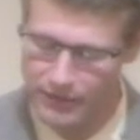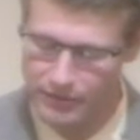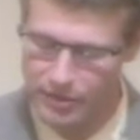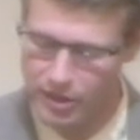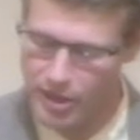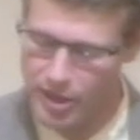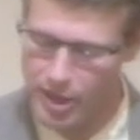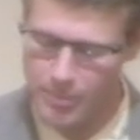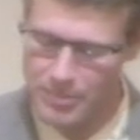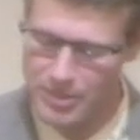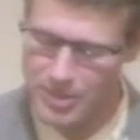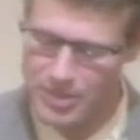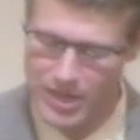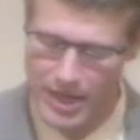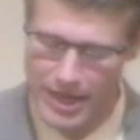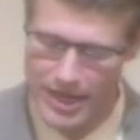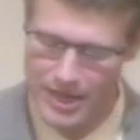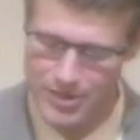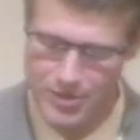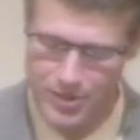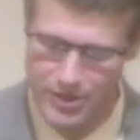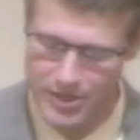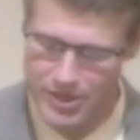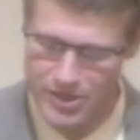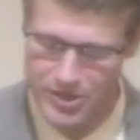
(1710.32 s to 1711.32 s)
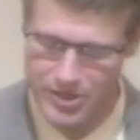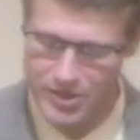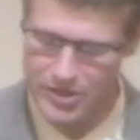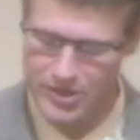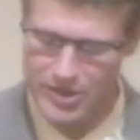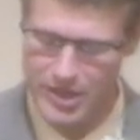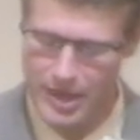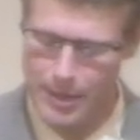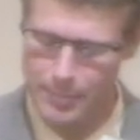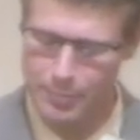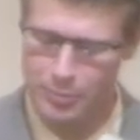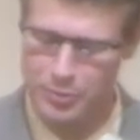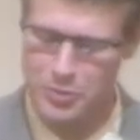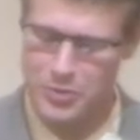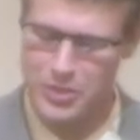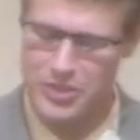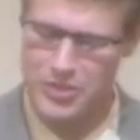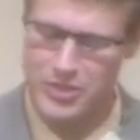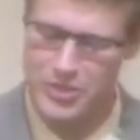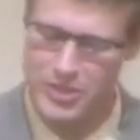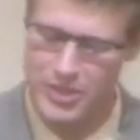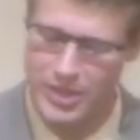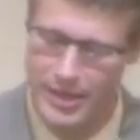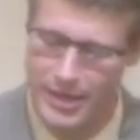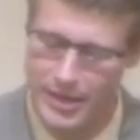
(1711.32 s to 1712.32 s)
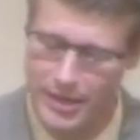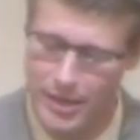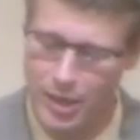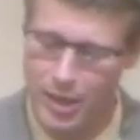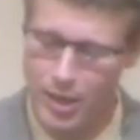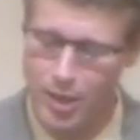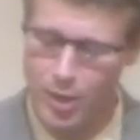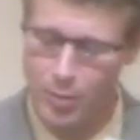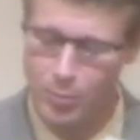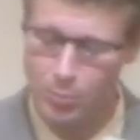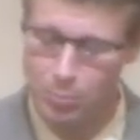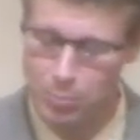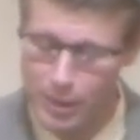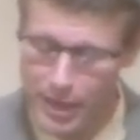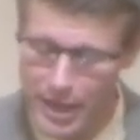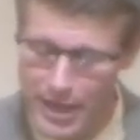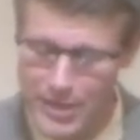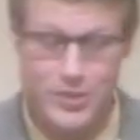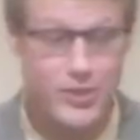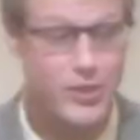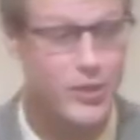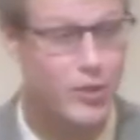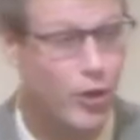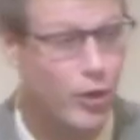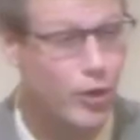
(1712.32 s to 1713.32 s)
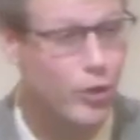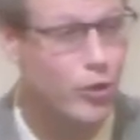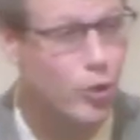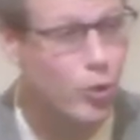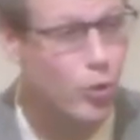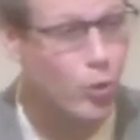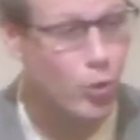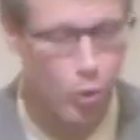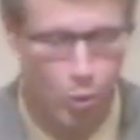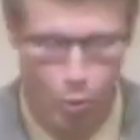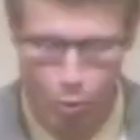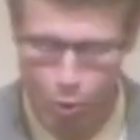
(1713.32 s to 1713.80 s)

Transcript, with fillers: up his eyes on his disciples and said, Blessed are you who are